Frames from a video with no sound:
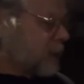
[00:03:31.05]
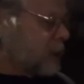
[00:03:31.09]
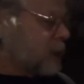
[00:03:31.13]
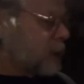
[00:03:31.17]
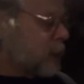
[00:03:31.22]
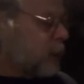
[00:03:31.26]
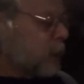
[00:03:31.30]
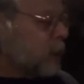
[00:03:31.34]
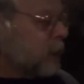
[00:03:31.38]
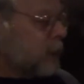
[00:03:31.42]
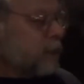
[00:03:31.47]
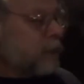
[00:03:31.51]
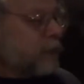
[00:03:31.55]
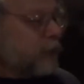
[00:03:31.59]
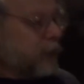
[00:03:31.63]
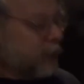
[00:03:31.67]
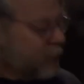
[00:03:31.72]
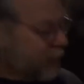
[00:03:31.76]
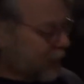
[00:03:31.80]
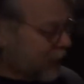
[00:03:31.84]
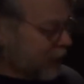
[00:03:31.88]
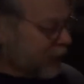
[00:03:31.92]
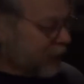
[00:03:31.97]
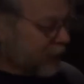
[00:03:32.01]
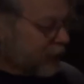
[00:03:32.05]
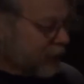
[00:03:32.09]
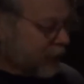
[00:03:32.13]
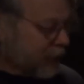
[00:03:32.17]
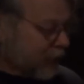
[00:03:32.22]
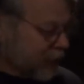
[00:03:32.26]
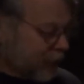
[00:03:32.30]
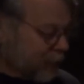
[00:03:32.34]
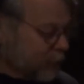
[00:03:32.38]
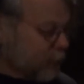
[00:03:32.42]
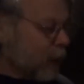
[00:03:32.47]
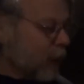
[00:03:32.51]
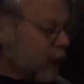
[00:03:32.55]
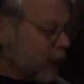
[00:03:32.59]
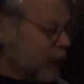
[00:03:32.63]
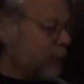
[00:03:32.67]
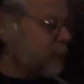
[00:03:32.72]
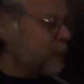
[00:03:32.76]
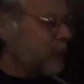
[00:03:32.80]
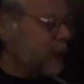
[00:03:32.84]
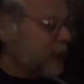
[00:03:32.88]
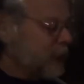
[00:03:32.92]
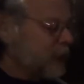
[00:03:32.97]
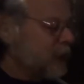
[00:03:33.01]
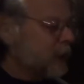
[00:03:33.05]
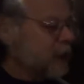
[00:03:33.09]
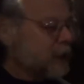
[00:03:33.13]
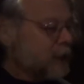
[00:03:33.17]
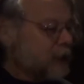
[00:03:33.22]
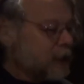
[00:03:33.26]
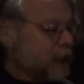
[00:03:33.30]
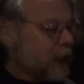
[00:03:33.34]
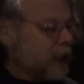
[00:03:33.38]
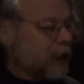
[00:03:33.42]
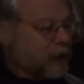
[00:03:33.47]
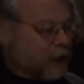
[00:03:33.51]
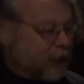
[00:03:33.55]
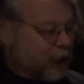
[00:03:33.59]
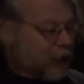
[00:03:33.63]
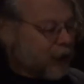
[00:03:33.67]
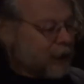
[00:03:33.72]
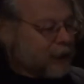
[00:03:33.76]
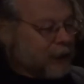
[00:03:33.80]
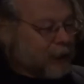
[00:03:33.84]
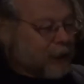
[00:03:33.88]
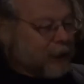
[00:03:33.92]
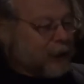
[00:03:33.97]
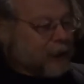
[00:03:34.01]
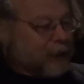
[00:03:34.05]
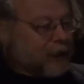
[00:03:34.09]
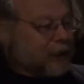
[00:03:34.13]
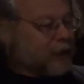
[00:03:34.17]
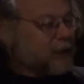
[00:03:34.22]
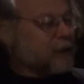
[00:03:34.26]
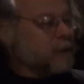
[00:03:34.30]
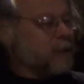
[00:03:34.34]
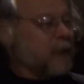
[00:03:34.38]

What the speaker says: shirt for me that I bought because I thought, this